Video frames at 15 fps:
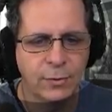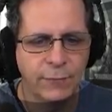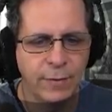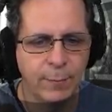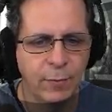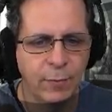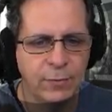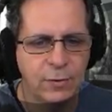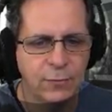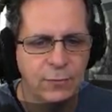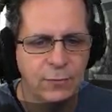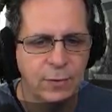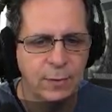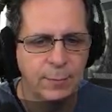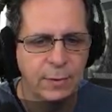If I move it just
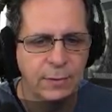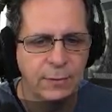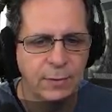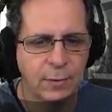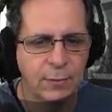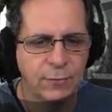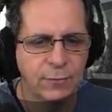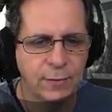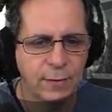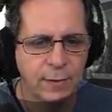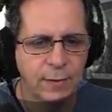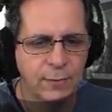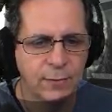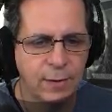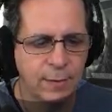a little bit, notice
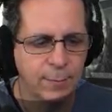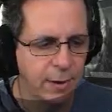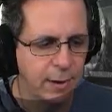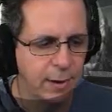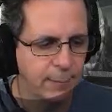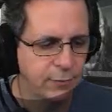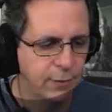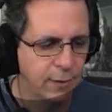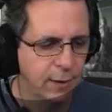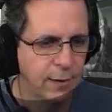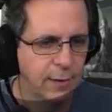his head pops.